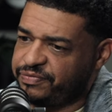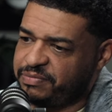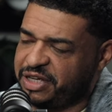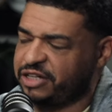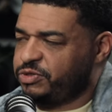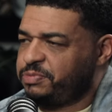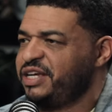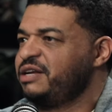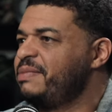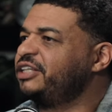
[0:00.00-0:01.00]
Because we're
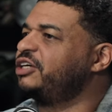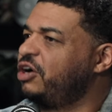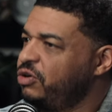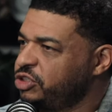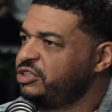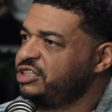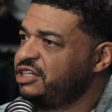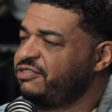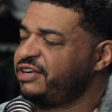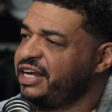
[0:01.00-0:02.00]
speaking about the culture and
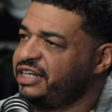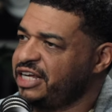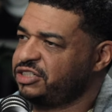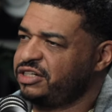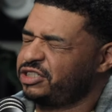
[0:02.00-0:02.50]
stuff like that. So I